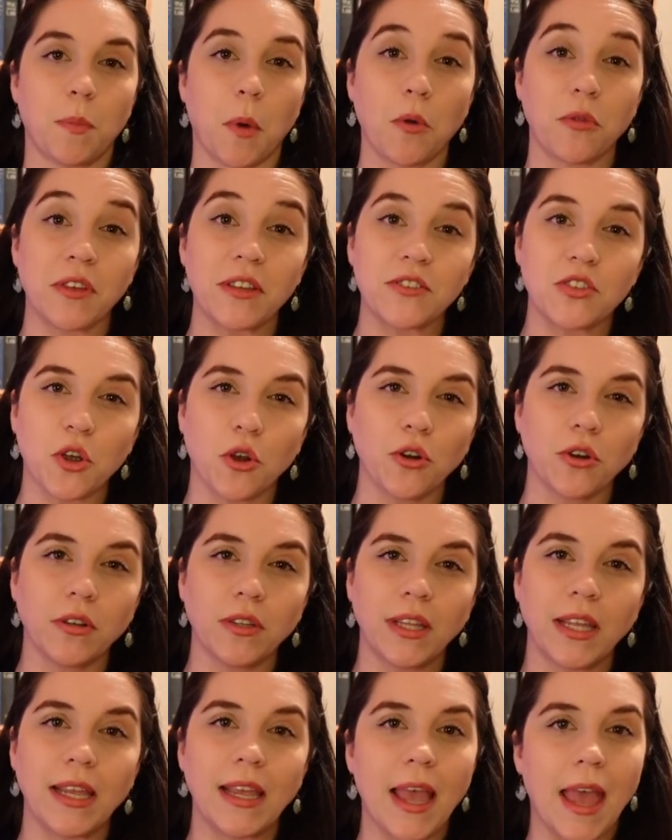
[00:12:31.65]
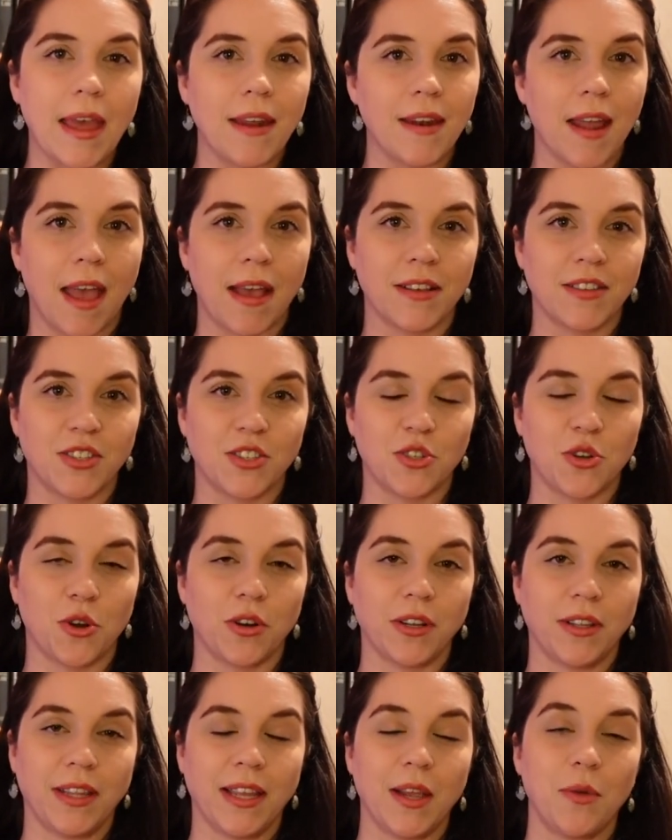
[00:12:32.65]
both internally and
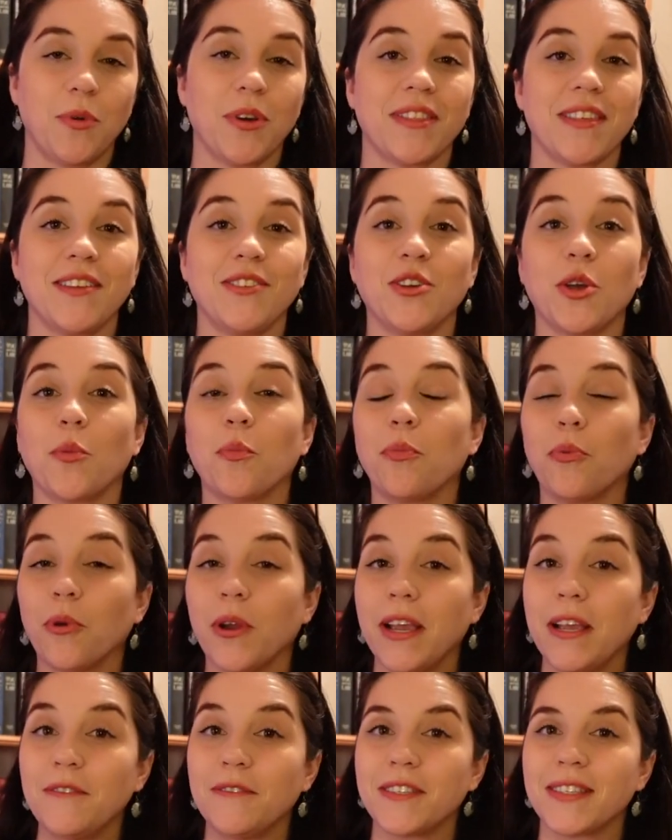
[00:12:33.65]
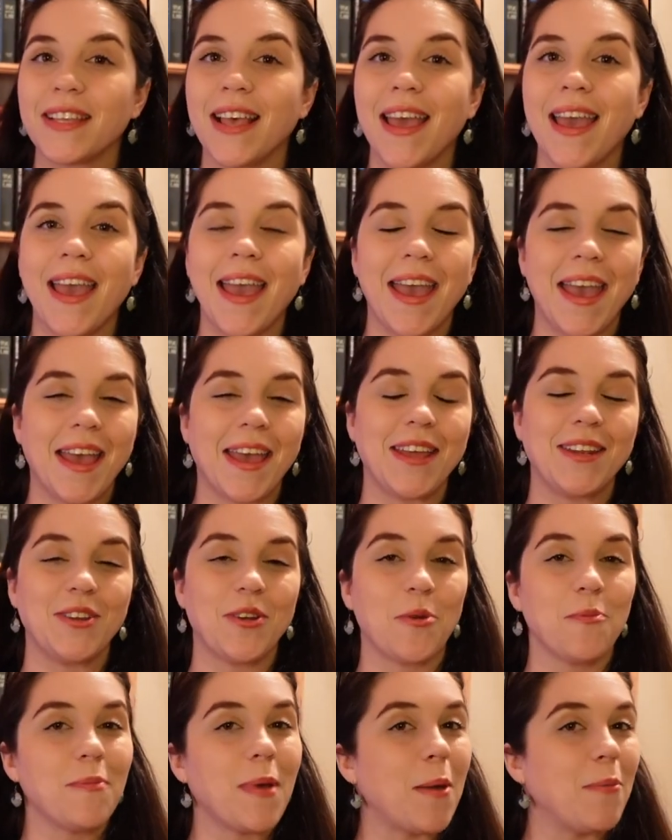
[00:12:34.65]
externally within your briefs and
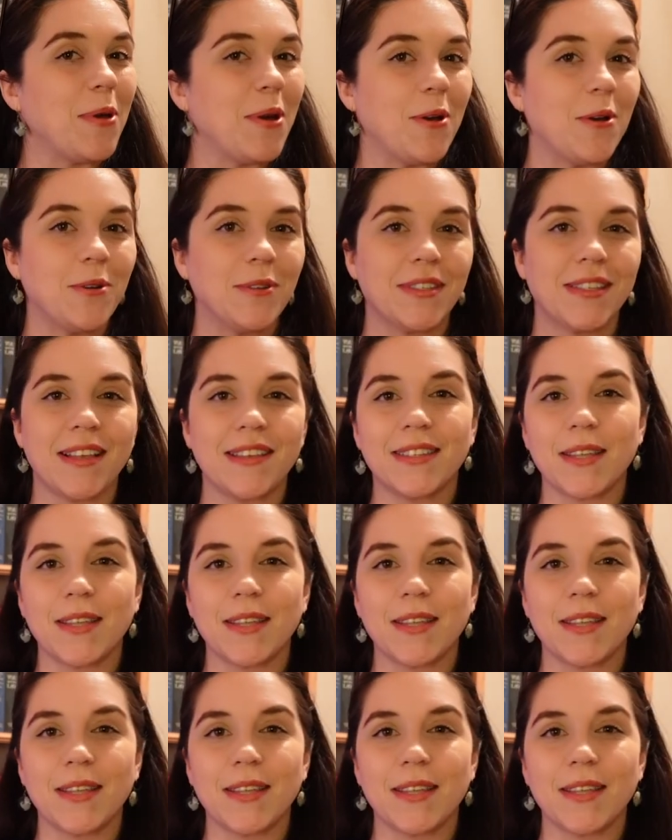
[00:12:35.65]
your memos,